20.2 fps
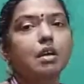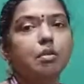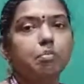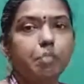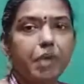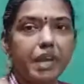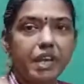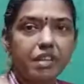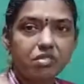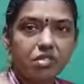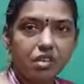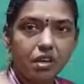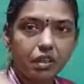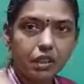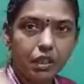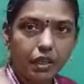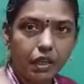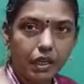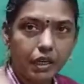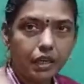based on
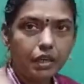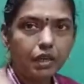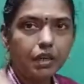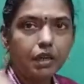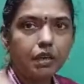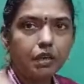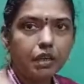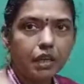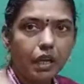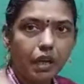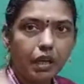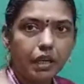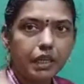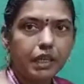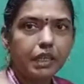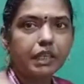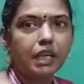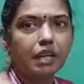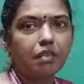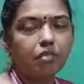the
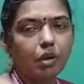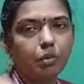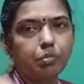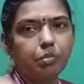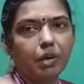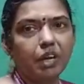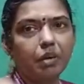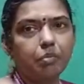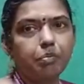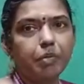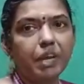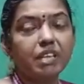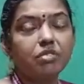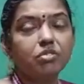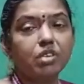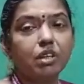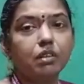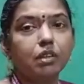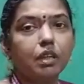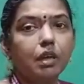interval, based
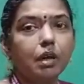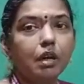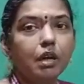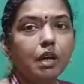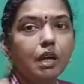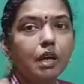on the